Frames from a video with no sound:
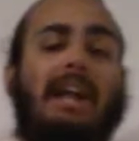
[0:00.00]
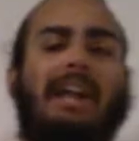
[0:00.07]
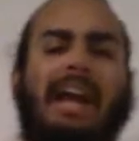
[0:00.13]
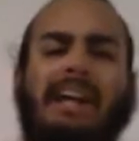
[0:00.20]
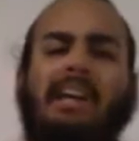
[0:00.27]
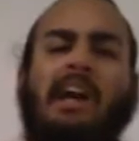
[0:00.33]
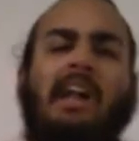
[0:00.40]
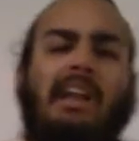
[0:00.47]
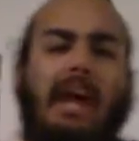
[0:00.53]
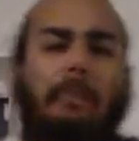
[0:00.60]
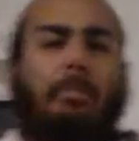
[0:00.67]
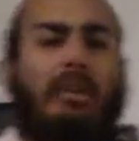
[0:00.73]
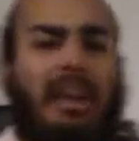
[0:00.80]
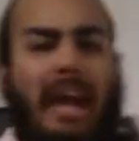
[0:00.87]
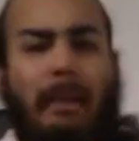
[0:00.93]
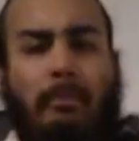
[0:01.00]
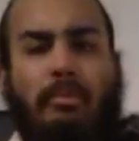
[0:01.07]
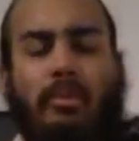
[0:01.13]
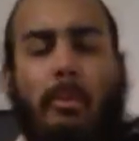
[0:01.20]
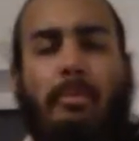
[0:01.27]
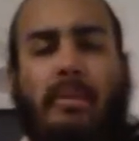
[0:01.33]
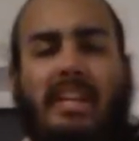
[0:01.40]
Like
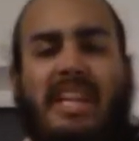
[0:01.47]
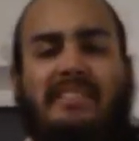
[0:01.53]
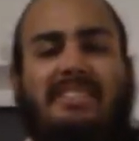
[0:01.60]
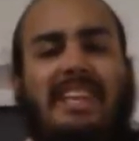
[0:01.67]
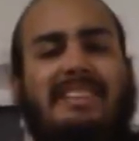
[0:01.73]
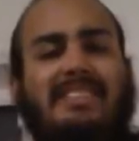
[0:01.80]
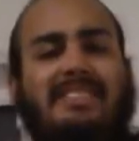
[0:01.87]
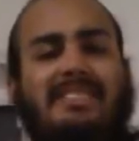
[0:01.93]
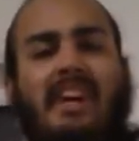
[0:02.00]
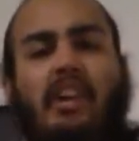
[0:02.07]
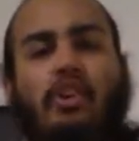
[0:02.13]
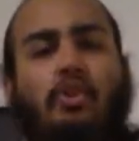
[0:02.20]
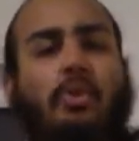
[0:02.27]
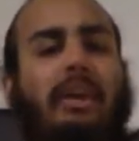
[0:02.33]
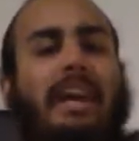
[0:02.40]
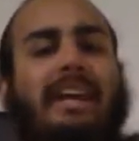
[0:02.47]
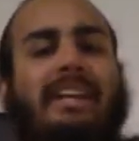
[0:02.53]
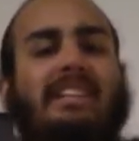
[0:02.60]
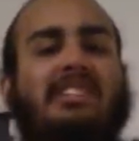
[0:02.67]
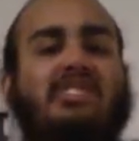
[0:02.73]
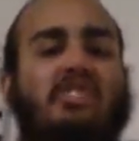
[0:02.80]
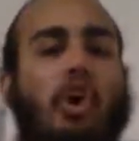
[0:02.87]
Polight believes that the sun
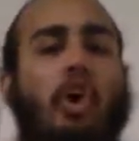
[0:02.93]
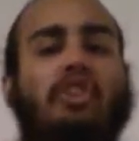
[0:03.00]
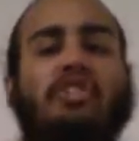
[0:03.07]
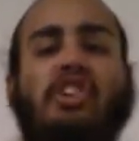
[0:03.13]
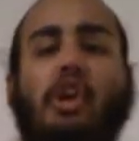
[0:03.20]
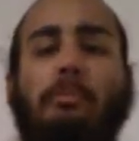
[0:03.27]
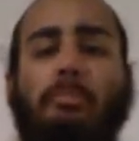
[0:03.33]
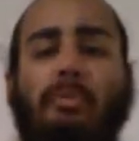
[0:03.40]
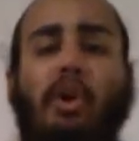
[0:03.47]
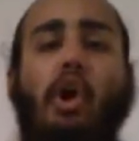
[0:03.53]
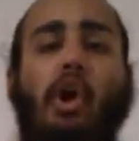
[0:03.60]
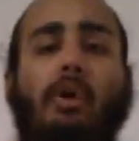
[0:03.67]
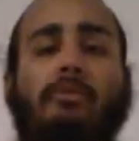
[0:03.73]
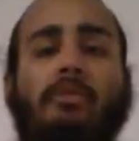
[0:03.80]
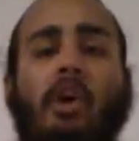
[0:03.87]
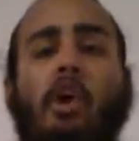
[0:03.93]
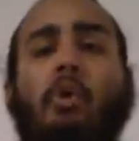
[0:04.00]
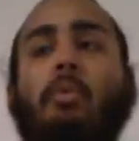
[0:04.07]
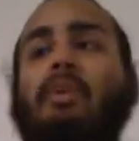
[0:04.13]
created the stars and the earth,